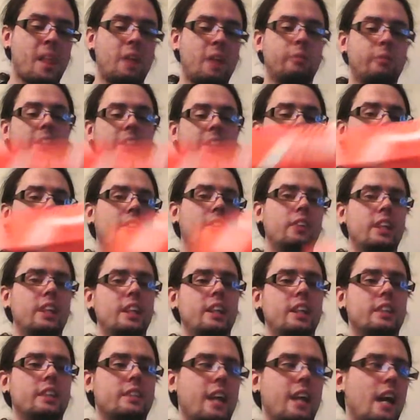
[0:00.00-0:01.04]
Without
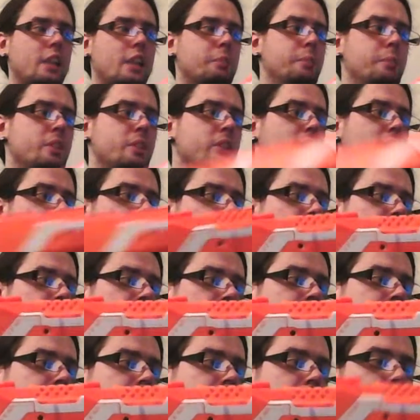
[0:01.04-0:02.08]
any attachments on it,
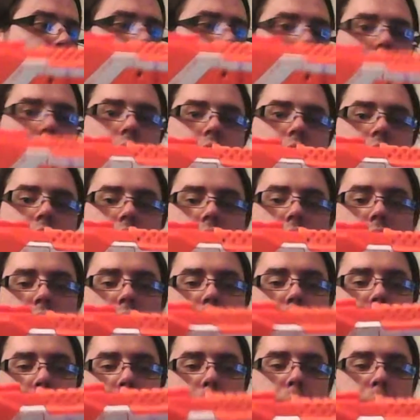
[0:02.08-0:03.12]
a relatively
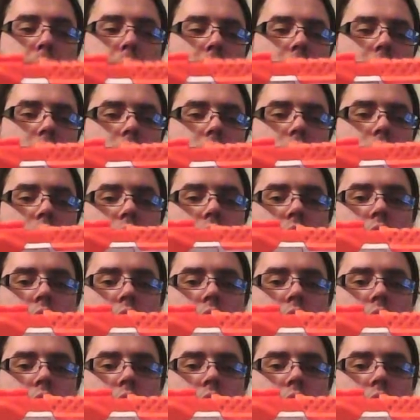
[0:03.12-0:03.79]
small,